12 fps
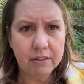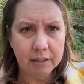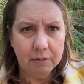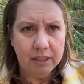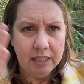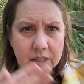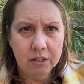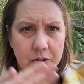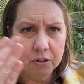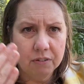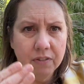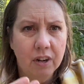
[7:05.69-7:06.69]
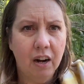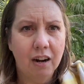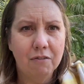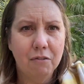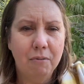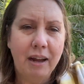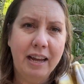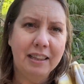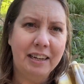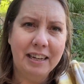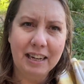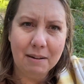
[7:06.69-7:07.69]
I would need to sort of carve away
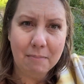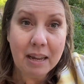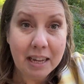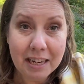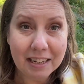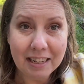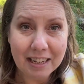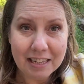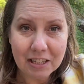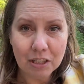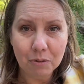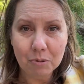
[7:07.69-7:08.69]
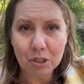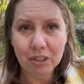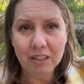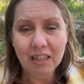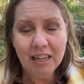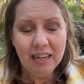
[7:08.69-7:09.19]
like I'm making an ice sculpture.